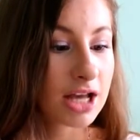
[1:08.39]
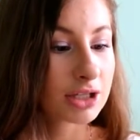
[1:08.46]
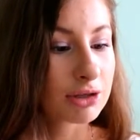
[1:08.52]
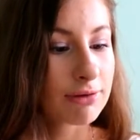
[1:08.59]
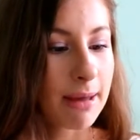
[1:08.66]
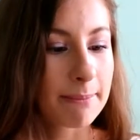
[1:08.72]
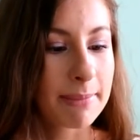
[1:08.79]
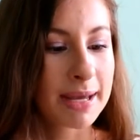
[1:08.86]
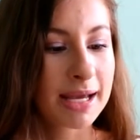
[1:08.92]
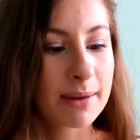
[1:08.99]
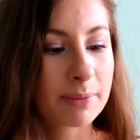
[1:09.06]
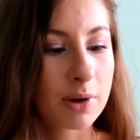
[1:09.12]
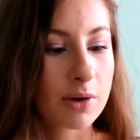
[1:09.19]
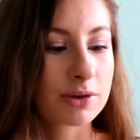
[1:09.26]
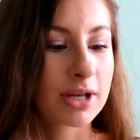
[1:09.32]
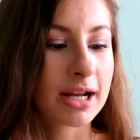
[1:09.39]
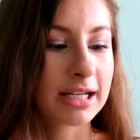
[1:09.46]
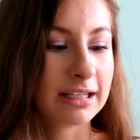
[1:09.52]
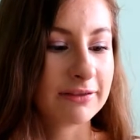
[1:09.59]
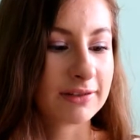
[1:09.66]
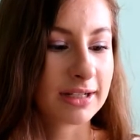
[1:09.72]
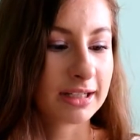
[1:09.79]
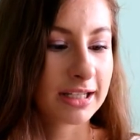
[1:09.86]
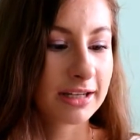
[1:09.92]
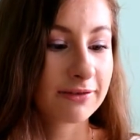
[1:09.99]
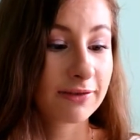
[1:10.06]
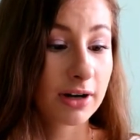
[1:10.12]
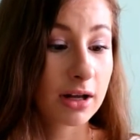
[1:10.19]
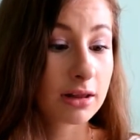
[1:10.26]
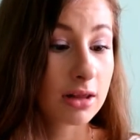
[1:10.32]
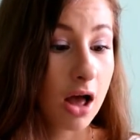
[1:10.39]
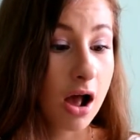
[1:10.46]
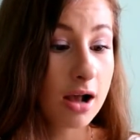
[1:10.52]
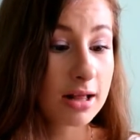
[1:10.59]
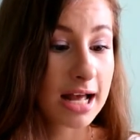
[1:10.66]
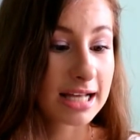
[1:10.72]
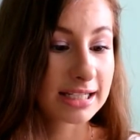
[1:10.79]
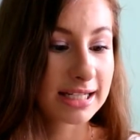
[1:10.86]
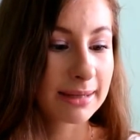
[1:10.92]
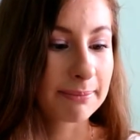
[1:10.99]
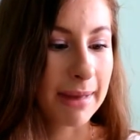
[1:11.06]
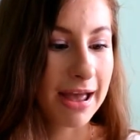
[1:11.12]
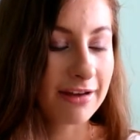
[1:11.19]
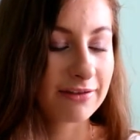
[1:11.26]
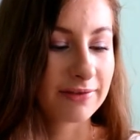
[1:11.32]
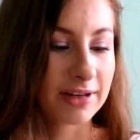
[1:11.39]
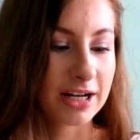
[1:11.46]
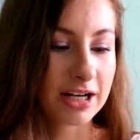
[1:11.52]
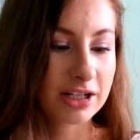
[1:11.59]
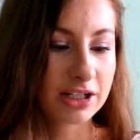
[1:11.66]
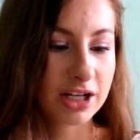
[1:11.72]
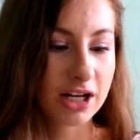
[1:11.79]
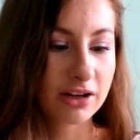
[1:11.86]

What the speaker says: so that makeup goes on evenly for a long-lasting matte finish.